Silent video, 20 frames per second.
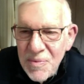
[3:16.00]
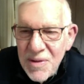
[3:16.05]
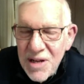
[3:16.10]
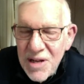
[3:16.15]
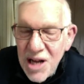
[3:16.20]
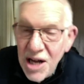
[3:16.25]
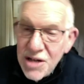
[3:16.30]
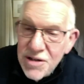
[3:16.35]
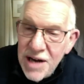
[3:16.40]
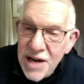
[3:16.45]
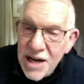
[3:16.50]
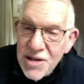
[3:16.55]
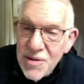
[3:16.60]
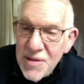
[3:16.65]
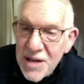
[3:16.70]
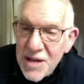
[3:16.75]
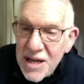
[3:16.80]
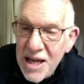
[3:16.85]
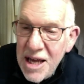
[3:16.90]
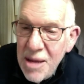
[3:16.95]
contractor
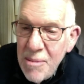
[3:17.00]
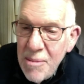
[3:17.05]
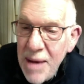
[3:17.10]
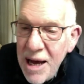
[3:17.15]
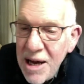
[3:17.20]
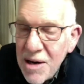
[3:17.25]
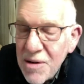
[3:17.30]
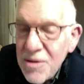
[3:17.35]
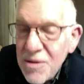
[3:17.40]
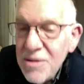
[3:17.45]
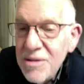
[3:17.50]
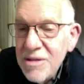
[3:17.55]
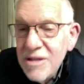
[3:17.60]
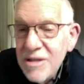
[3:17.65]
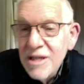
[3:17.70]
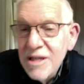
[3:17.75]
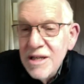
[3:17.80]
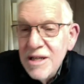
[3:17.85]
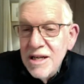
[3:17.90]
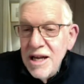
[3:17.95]
that came out
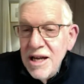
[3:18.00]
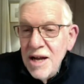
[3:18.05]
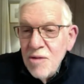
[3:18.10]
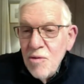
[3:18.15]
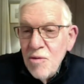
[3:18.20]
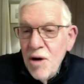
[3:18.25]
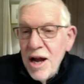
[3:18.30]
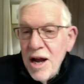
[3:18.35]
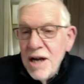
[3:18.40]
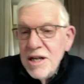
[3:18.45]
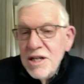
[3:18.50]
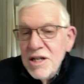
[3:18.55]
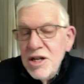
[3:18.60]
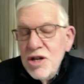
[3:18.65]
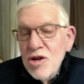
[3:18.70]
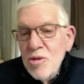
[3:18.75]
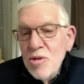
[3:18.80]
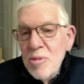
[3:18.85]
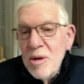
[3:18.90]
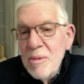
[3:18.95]
and wanted to
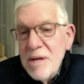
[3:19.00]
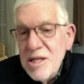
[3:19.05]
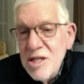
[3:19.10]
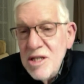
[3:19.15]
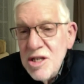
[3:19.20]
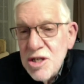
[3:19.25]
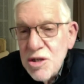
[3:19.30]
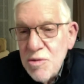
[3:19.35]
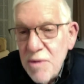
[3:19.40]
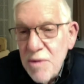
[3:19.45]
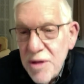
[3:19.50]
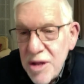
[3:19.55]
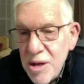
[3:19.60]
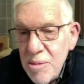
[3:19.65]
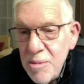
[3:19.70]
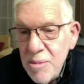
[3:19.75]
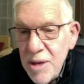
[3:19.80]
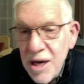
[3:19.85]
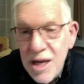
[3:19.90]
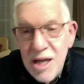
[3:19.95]
do business with
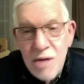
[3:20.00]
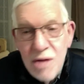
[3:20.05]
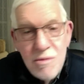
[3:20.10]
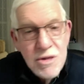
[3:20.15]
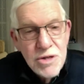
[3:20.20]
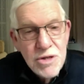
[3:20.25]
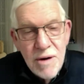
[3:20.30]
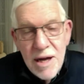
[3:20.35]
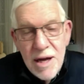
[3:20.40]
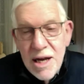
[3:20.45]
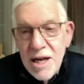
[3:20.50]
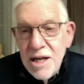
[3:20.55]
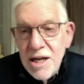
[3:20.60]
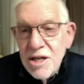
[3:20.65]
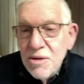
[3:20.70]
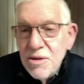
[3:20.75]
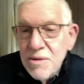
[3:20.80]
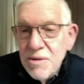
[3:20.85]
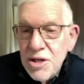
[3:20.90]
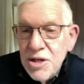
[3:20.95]
him, and he was ready
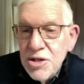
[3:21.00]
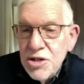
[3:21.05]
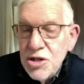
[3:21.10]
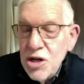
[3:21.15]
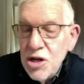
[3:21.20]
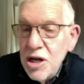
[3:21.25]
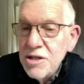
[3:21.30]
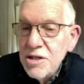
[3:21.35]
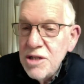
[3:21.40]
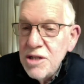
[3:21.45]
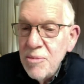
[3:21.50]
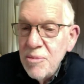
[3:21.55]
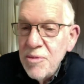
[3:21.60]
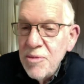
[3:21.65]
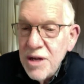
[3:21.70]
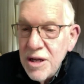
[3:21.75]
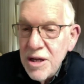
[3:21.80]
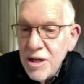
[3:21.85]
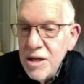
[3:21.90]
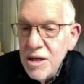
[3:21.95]
to install
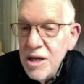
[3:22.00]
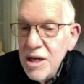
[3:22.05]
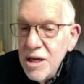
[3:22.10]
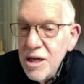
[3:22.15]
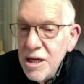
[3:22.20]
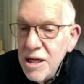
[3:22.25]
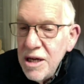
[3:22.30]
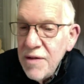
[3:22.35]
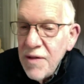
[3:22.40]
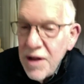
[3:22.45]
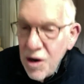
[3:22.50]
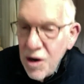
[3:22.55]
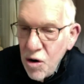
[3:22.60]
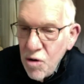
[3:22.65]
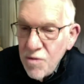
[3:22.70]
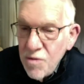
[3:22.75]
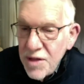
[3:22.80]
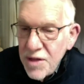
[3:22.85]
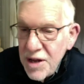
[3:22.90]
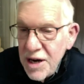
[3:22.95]
something in the,
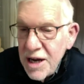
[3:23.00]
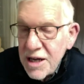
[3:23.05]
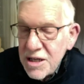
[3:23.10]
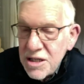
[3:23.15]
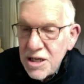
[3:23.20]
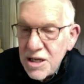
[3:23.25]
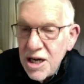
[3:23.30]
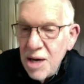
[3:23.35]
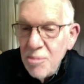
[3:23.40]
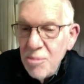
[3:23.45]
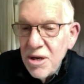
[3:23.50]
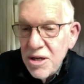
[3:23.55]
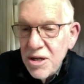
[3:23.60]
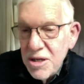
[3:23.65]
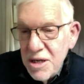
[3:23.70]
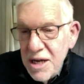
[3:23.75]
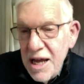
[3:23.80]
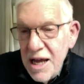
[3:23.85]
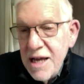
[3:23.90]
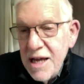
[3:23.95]
over the next couple of
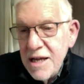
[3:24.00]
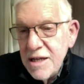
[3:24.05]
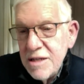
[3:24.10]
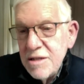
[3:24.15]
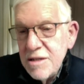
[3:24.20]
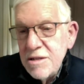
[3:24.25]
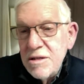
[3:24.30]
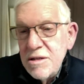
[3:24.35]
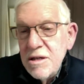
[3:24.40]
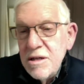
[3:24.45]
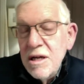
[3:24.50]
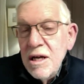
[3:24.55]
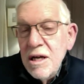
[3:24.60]
days.